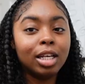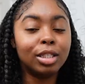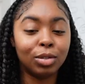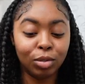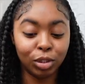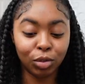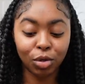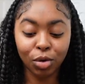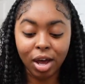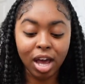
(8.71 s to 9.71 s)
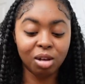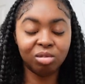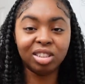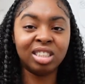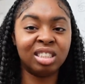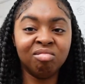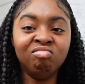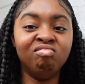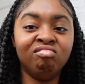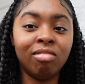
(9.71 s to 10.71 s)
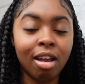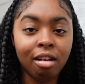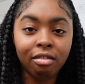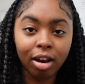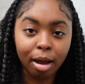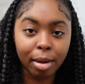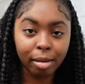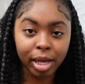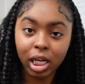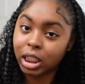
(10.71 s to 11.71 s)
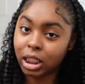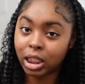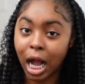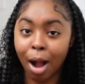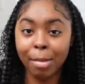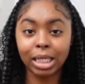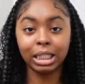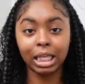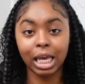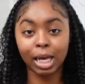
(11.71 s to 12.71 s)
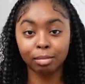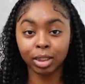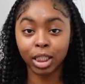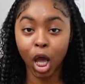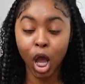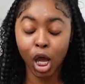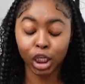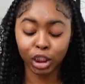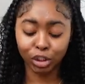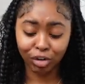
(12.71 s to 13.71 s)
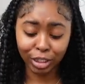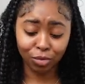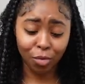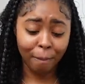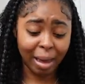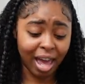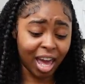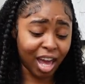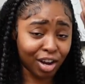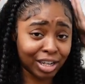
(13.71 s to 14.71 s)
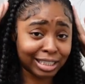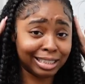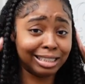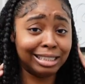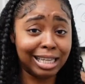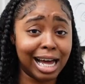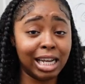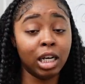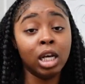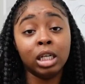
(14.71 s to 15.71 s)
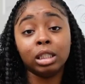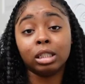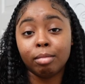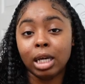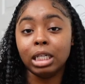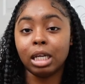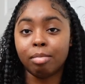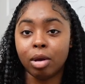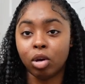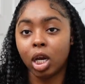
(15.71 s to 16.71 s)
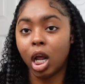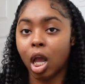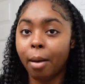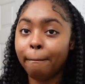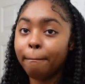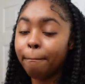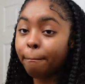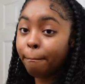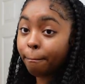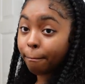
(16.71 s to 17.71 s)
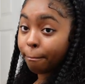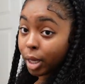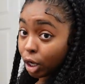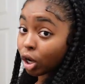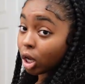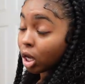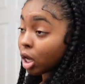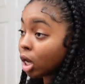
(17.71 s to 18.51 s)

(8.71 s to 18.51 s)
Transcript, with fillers: As soon as you do your hair, you just feel like a bad bitch. I got my skims, dress on, my hair is done. Somebody needs to take me on a date. Period.